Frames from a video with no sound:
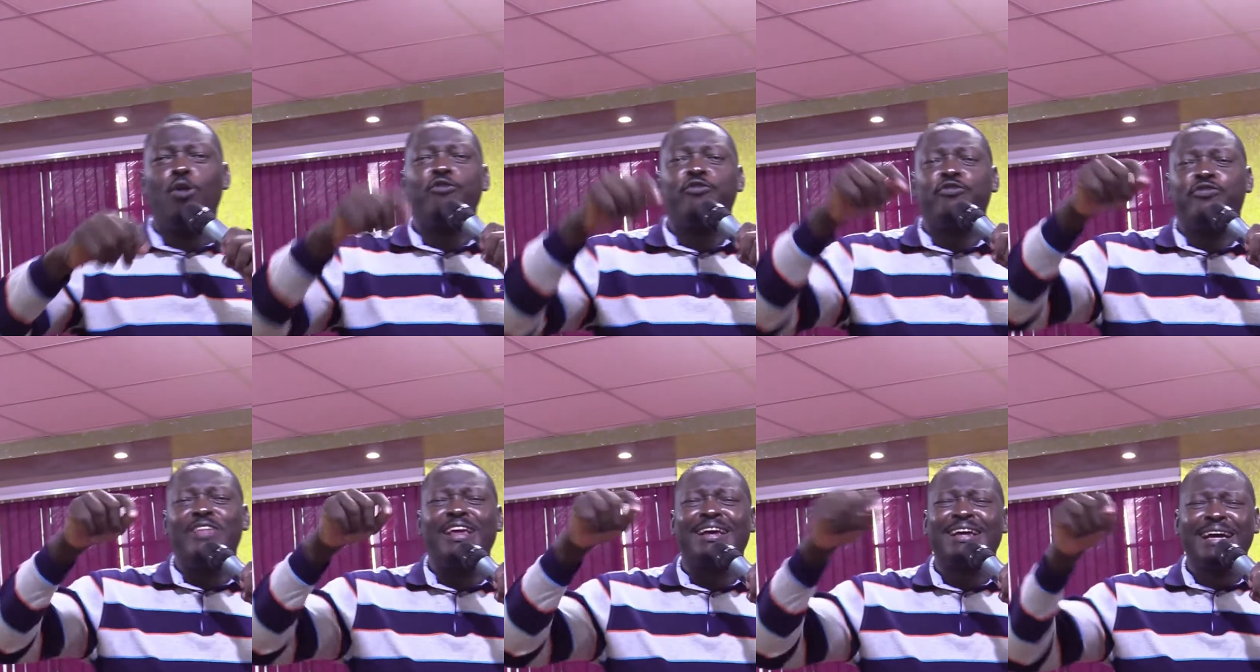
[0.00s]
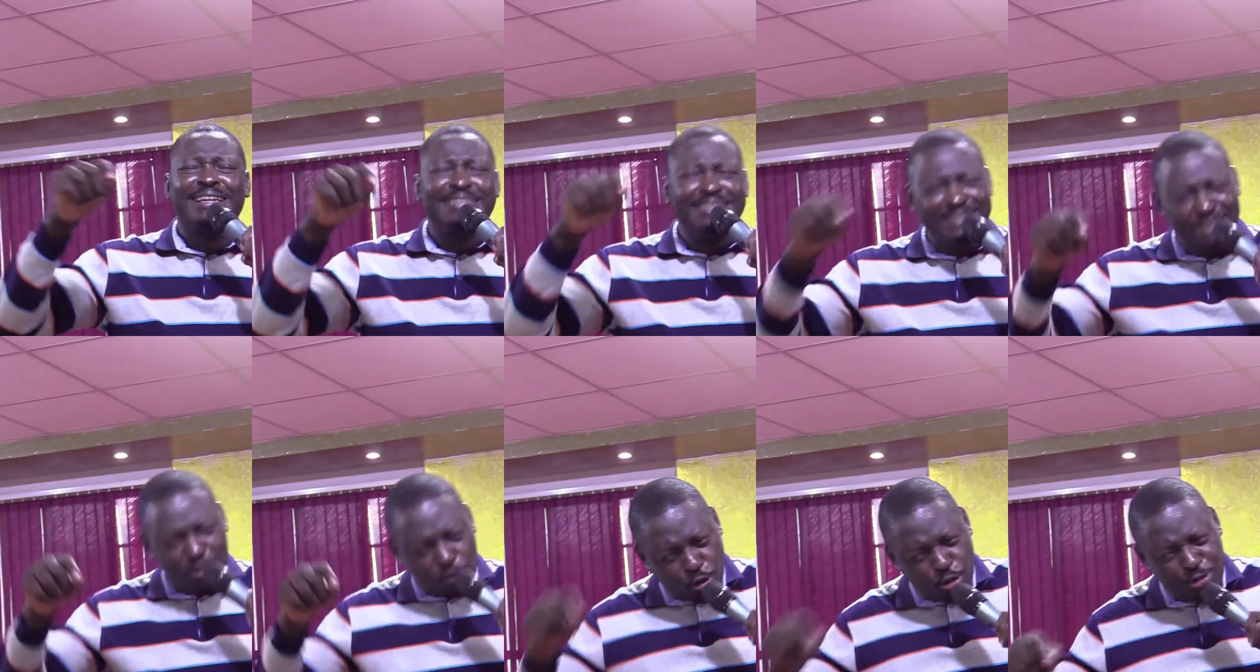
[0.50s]
of the
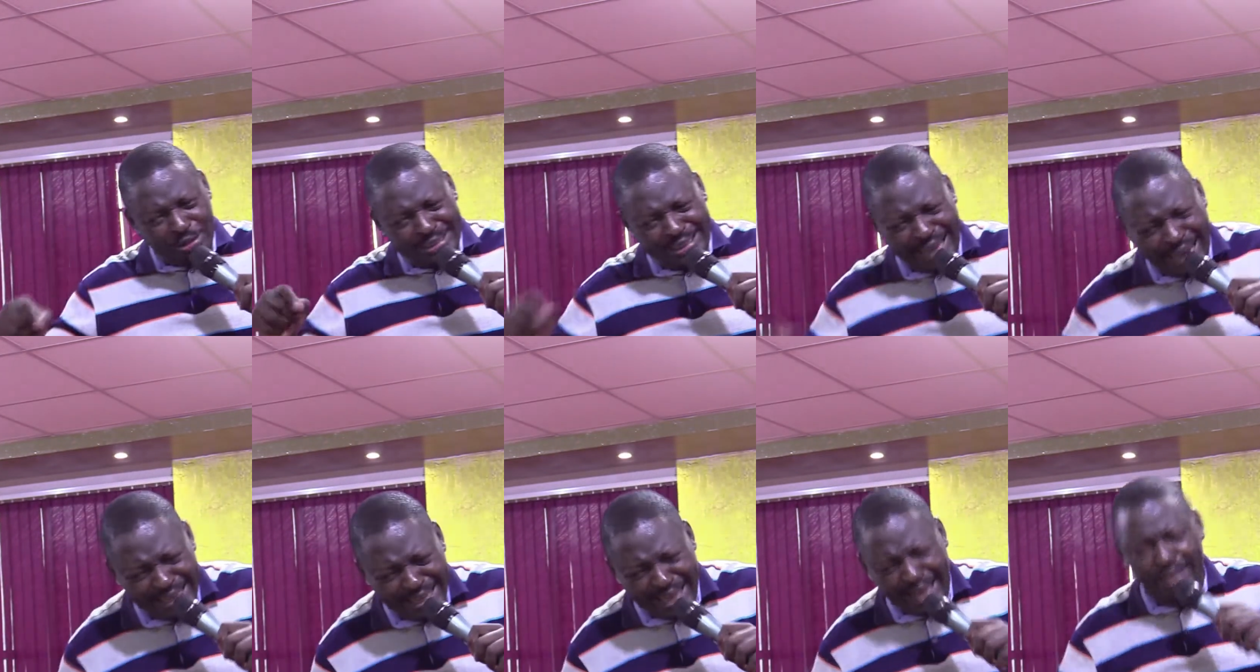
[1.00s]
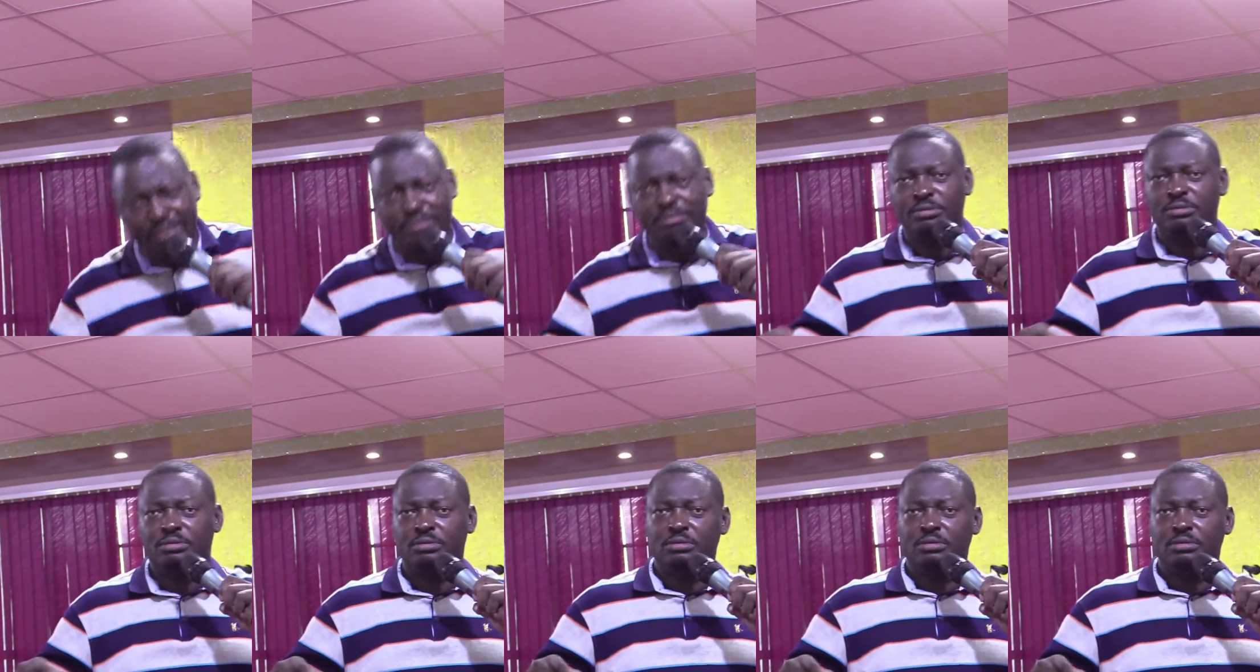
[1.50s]
country called Kenya.